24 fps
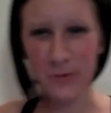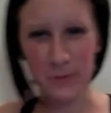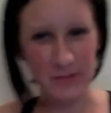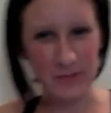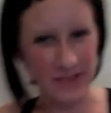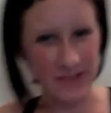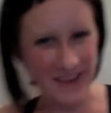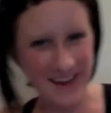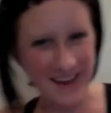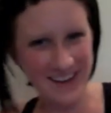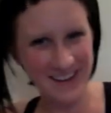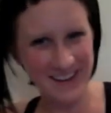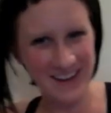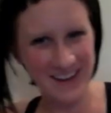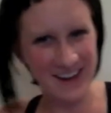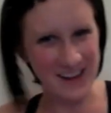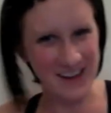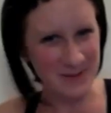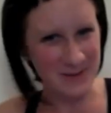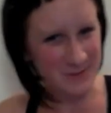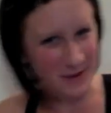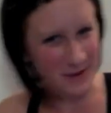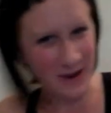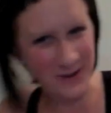black
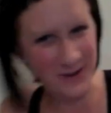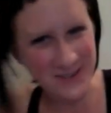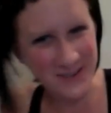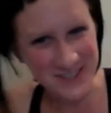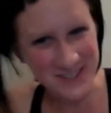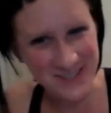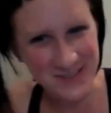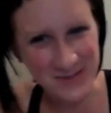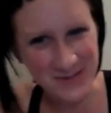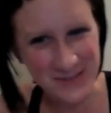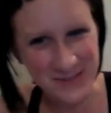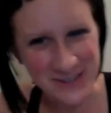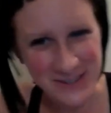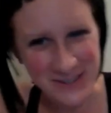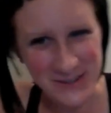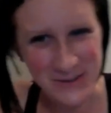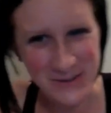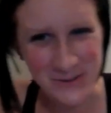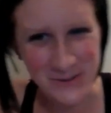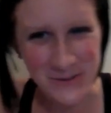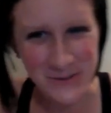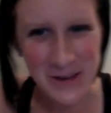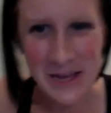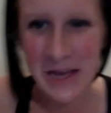eyebrows would
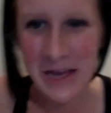do